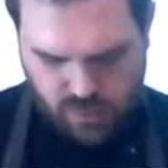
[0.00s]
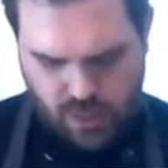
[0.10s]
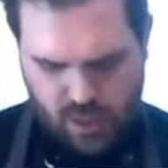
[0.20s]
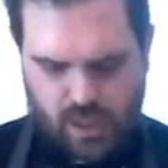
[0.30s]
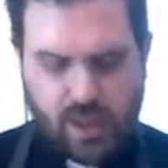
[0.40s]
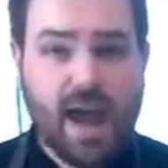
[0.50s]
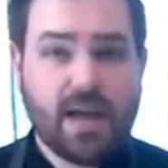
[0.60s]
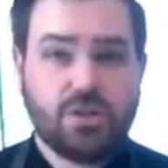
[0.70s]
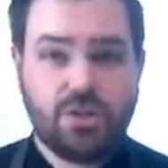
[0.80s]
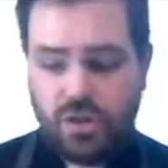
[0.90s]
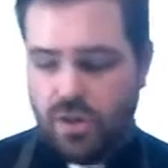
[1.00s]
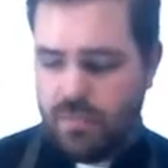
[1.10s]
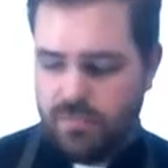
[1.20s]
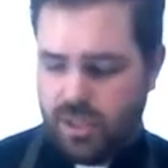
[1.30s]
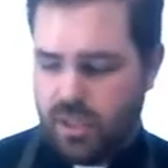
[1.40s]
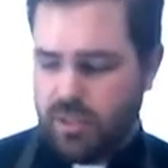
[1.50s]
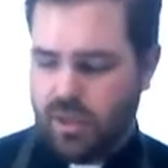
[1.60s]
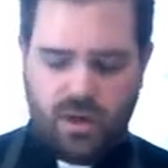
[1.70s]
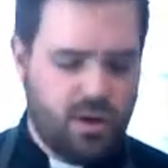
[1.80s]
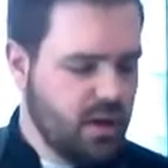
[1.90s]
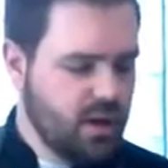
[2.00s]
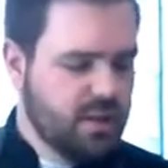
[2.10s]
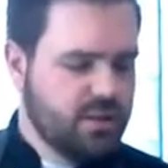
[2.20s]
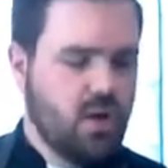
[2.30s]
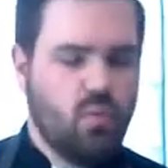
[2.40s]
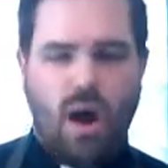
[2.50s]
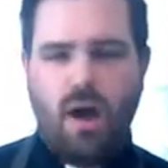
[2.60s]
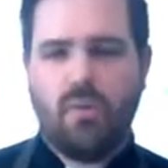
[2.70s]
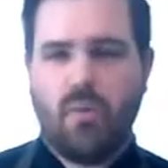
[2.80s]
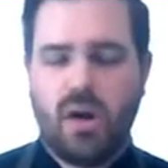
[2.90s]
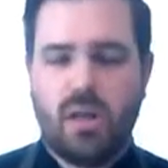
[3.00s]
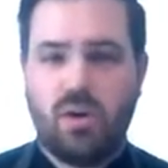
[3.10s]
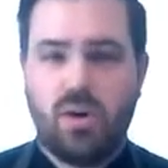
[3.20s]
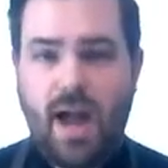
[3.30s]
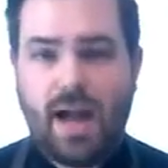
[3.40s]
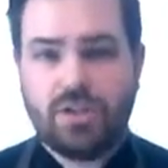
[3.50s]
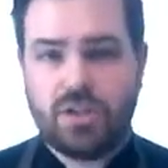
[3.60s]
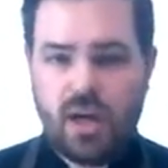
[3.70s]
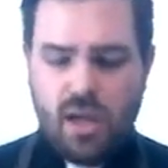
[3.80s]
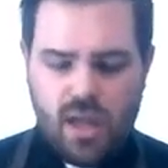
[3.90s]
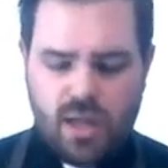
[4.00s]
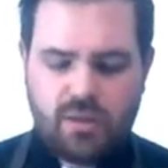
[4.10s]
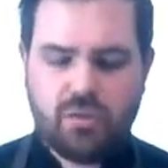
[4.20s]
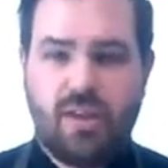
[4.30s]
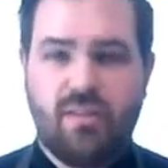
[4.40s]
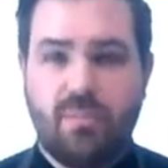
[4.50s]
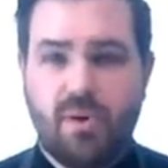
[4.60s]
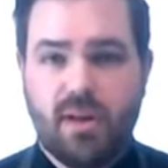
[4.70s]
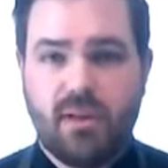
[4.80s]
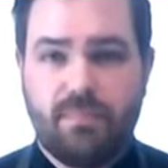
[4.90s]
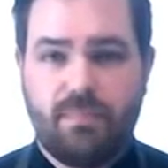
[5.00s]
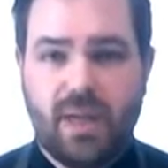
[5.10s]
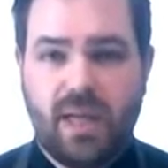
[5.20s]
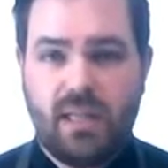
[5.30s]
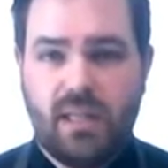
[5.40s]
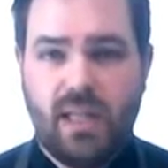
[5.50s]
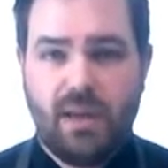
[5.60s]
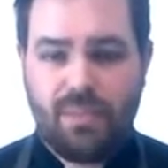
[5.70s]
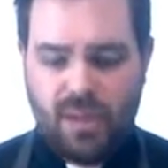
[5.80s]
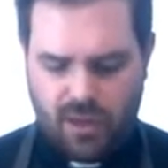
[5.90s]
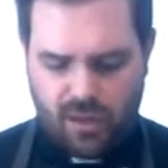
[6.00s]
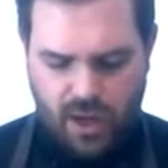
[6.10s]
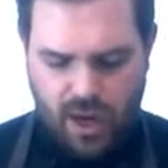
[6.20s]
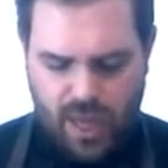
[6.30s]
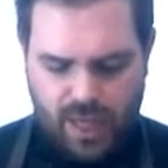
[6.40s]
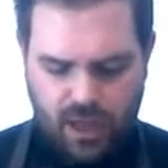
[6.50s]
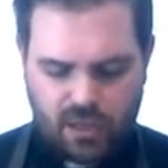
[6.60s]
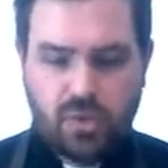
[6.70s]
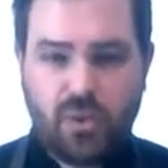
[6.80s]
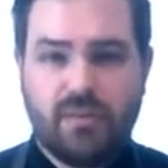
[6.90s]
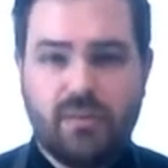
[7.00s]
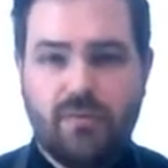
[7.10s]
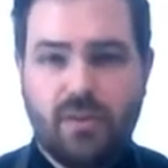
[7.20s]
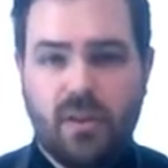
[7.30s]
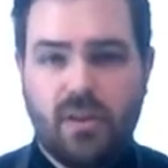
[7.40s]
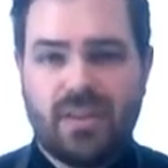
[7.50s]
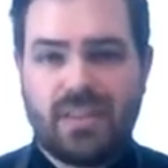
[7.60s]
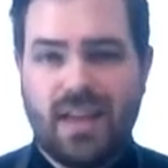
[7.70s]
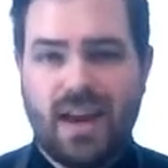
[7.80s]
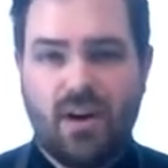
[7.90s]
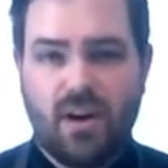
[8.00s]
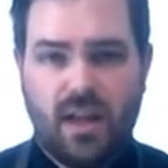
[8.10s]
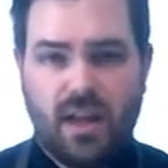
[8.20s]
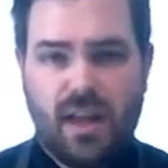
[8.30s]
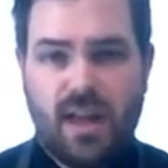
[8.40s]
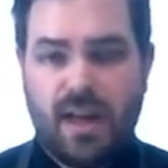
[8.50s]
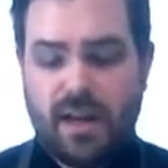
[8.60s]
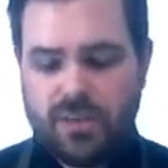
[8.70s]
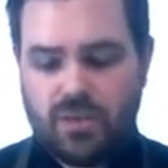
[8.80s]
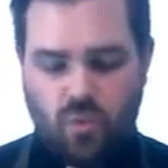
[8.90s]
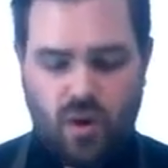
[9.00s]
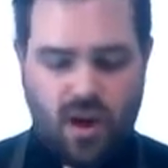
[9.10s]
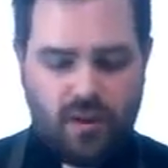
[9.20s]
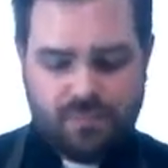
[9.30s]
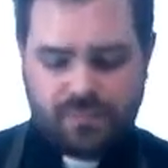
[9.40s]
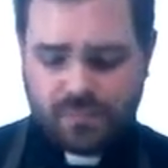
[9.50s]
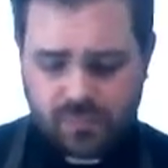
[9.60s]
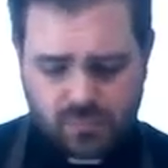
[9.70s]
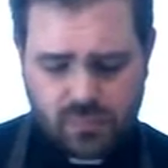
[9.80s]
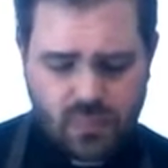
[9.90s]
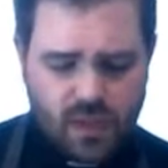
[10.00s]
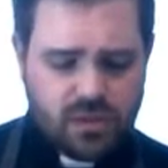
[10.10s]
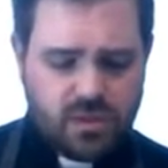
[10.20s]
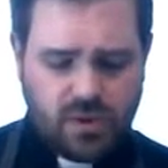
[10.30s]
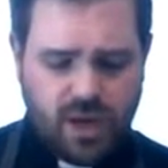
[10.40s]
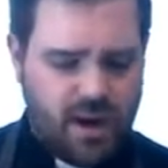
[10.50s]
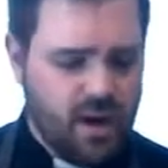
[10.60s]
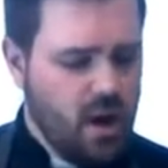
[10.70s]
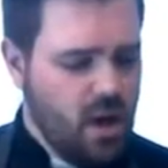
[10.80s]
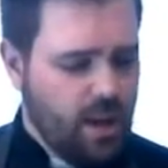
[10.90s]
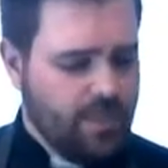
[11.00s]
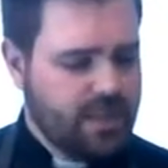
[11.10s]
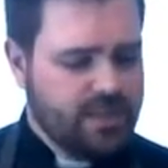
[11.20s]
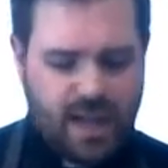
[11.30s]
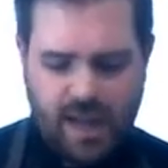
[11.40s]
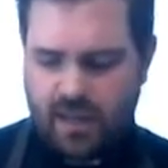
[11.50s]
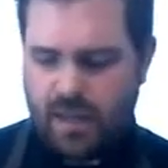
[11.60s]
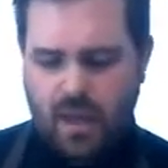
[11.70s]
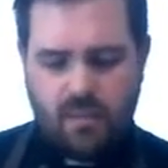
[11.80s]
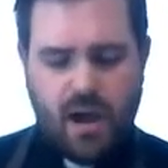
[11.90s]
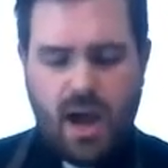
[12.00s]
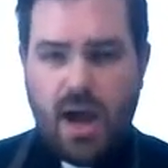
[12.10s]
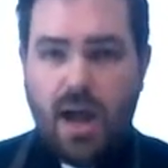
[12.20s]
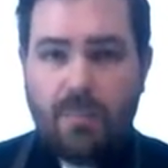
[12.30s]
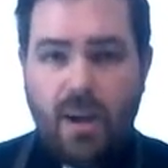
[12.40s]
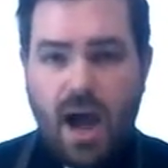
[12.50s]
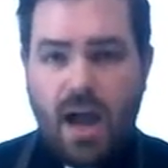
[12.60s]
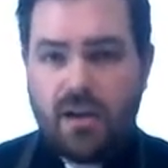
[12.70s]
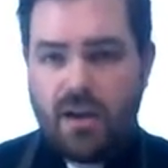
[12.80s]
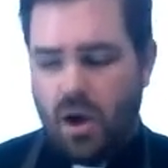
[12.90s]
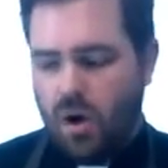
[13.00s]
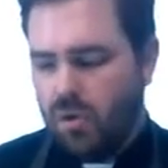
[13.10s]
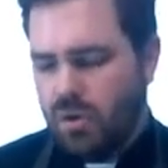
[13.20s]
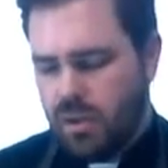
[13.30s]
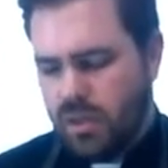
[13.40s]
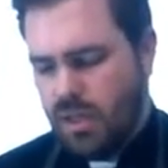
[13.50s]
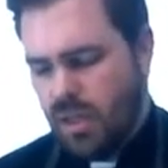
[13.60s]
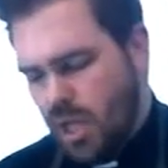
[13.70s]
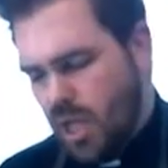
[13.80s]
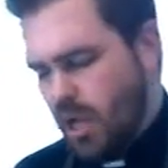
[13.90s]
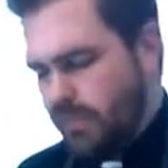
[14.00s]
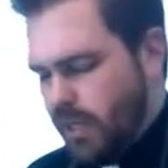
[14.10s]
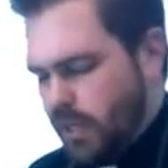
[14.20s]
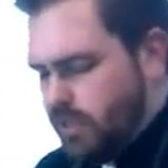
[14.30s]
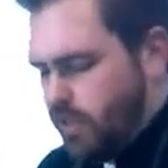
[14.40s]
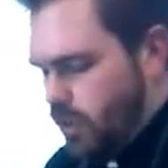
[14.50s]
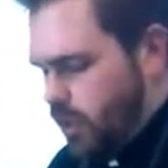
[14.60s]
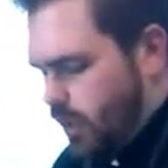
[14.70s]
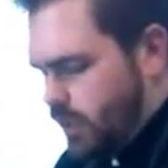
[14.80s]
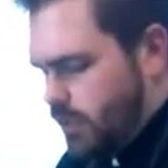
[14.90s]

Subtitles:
And that should be good. So why do we want a little extra? Because we have a pretty big lip here, and also we have to fill this area in as well. So again, I'm going to take my pie dough, I'm going to turn it,